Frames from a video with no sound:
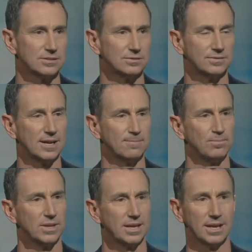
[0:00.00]
of
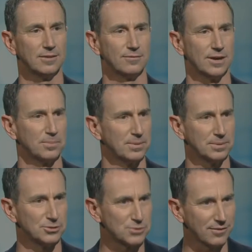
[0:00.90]
getting in front of people
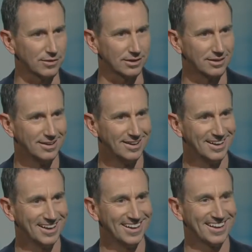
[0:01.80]
in traffic,
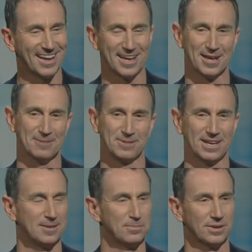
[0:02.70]

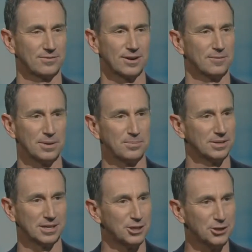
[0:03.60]
getting in front of people
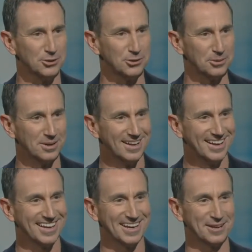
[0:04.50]
in a queue,
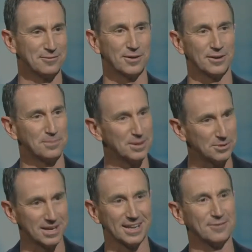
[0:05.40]
getting in front of
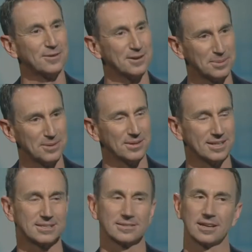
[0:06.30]
people,
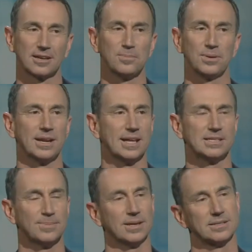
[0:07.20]
That's a complete
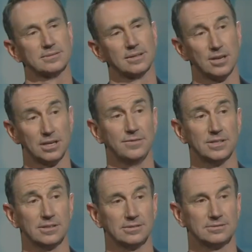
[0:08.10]
headspace. Mm-hmm. And I lived
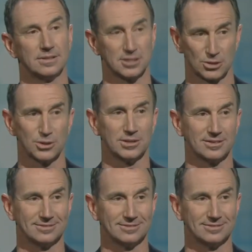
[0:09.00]
it, and I was good at it.